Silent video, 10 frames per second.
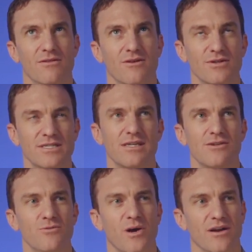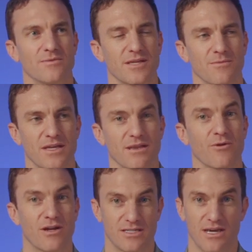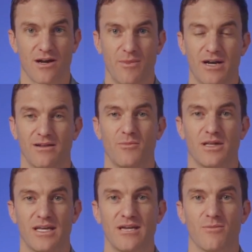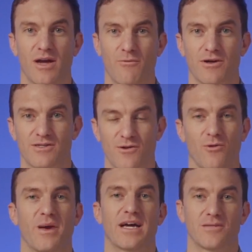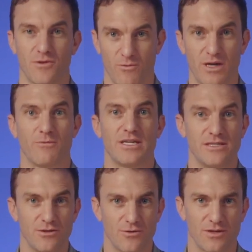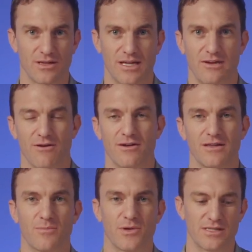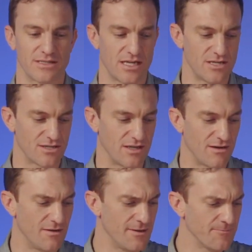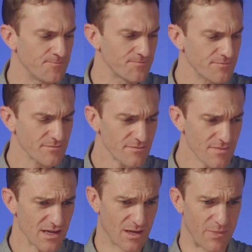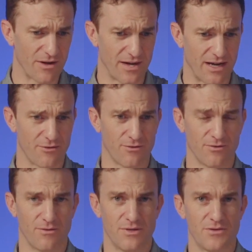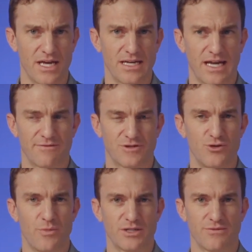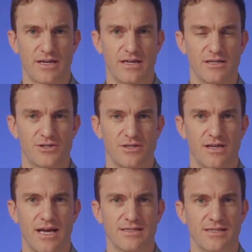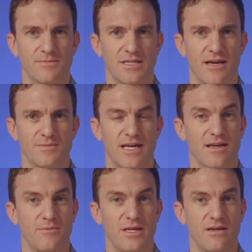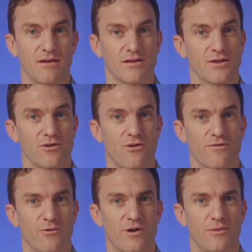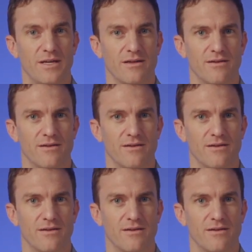Christy, you brought up something that we're going to talk about a little bit later, but I want to circle back to it when we do, and later on in the presentation here, about how you can't have too much recognition, and sometimes that can be a little overwhelming.